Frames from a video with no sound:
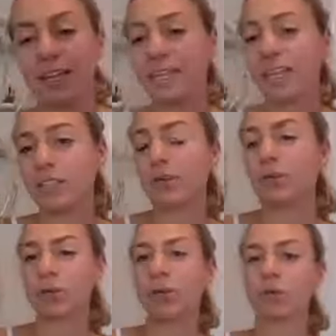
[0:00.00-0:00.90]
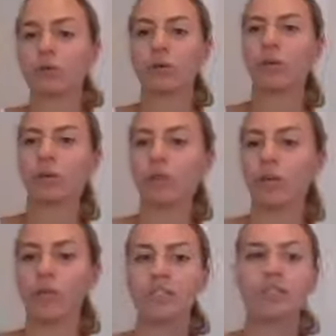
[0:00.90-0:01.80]
contains whole grains. So whole
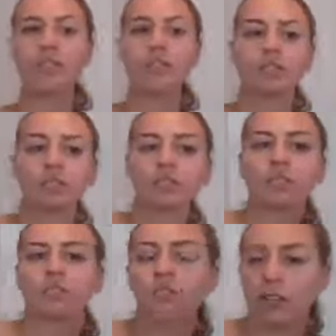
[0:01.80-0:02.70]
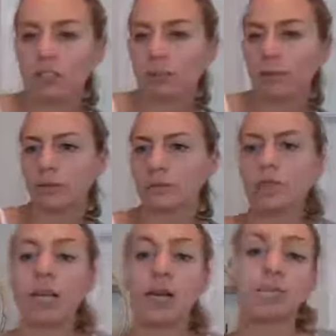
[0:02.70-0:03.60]
grains, fruits,
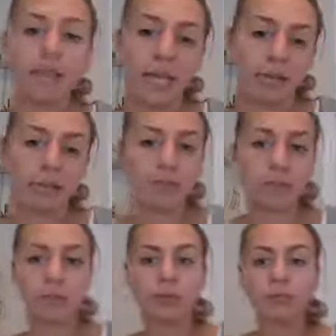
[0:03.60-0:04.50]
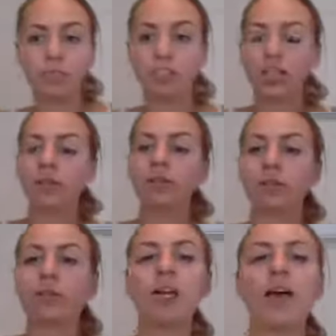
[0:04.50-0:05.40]
vegetables, plant foods in
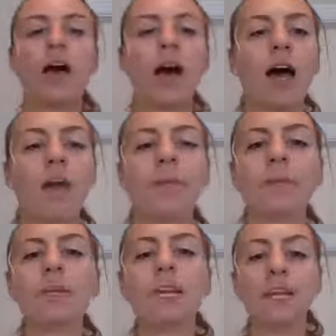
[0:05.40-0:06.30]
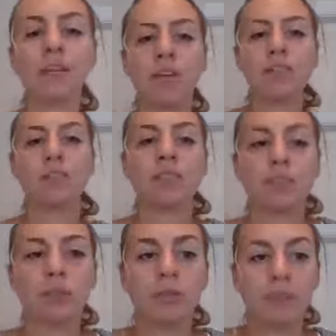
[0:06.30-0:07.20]
general can give us
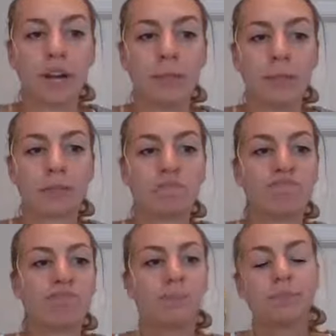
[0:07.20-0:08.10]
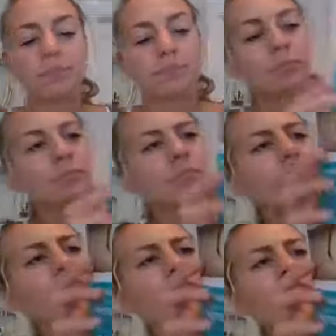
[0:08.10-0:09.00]
some good fiber.
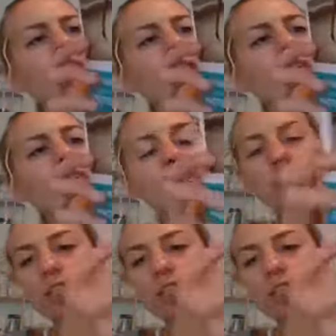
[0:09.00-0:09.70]
And then the